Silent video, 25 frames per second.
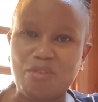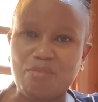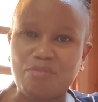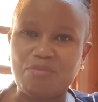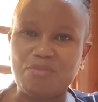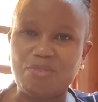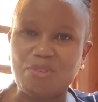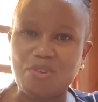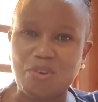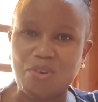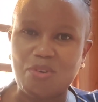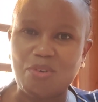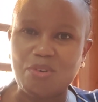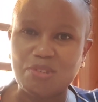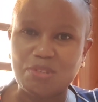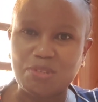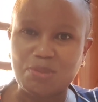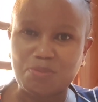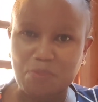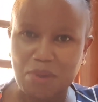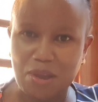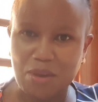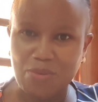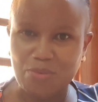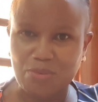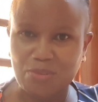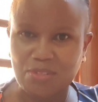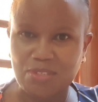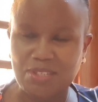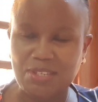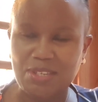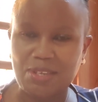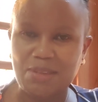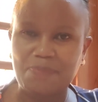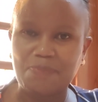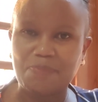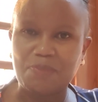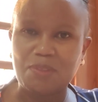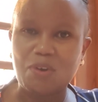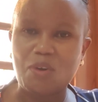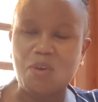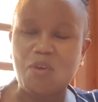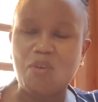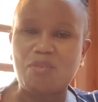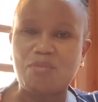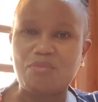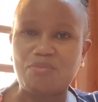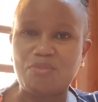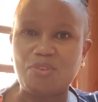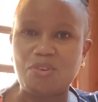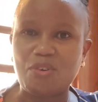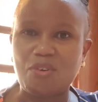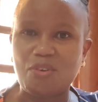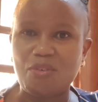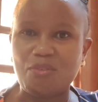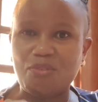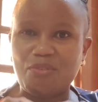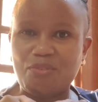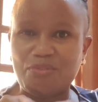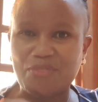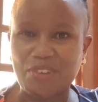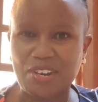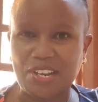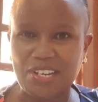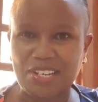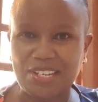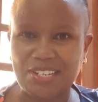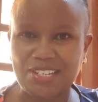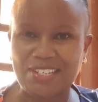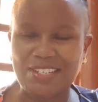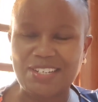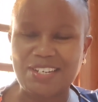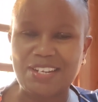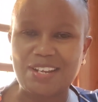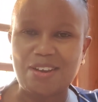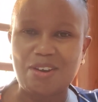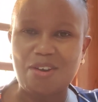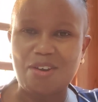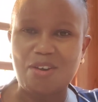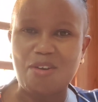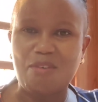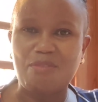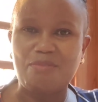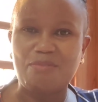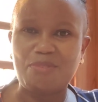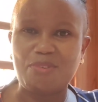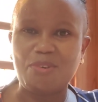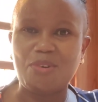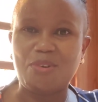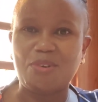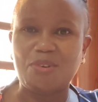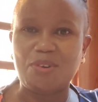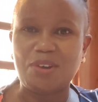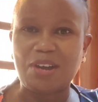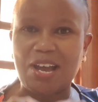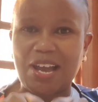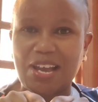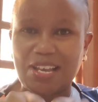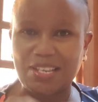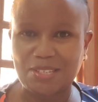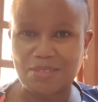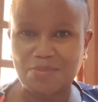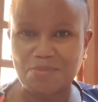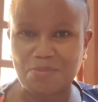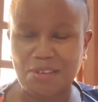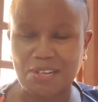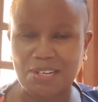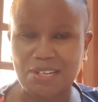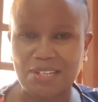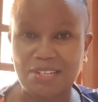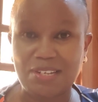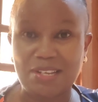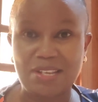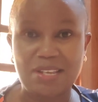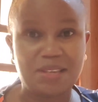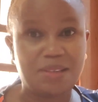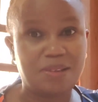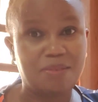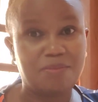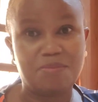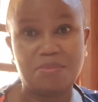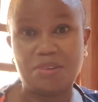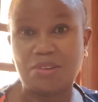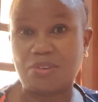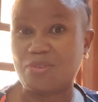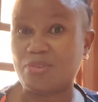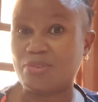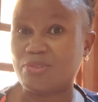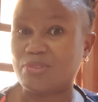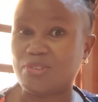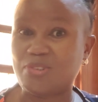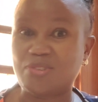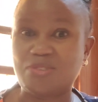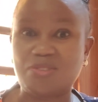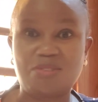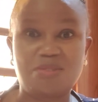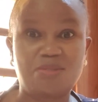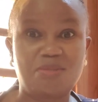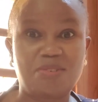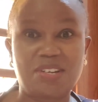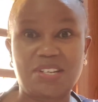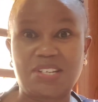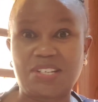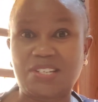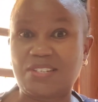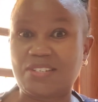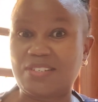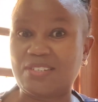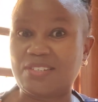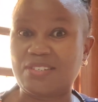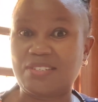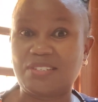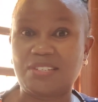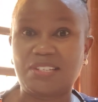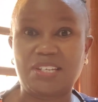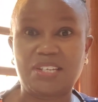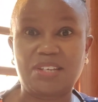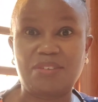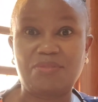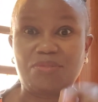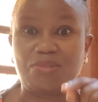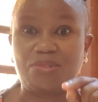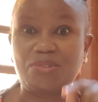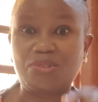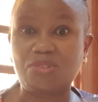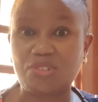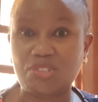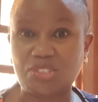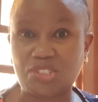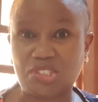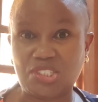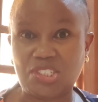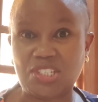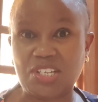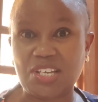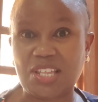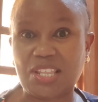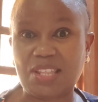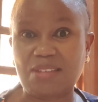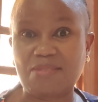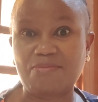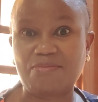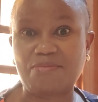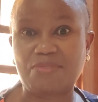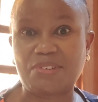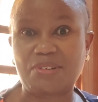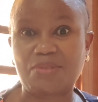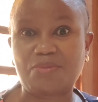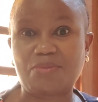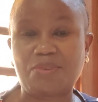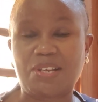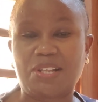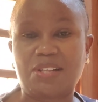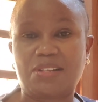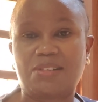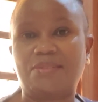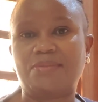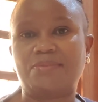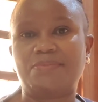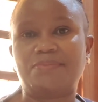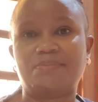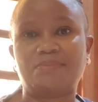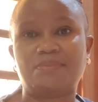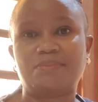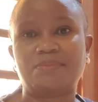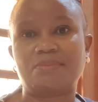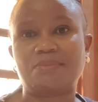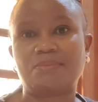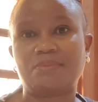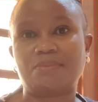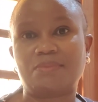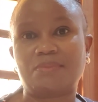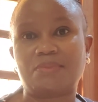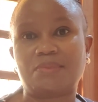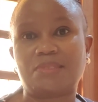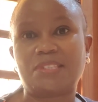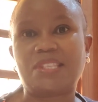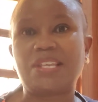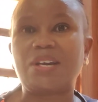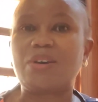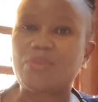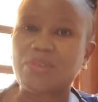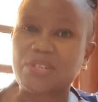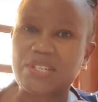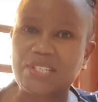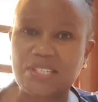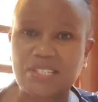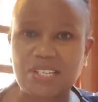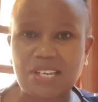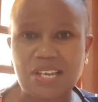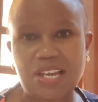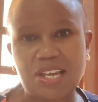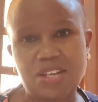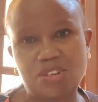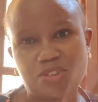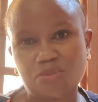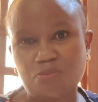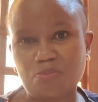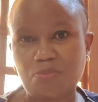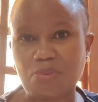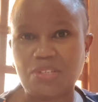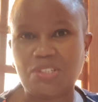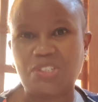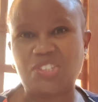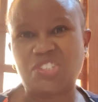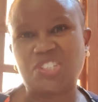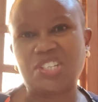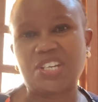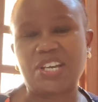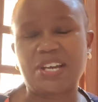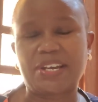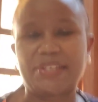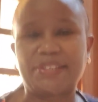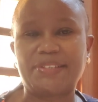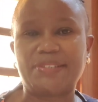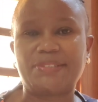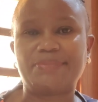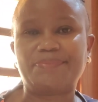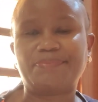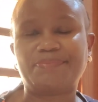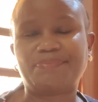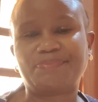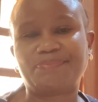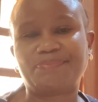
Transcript: of your spouse, of your friend, of your husband. Because you know what? If you don't cheer them very well, they'll desire to be cheered.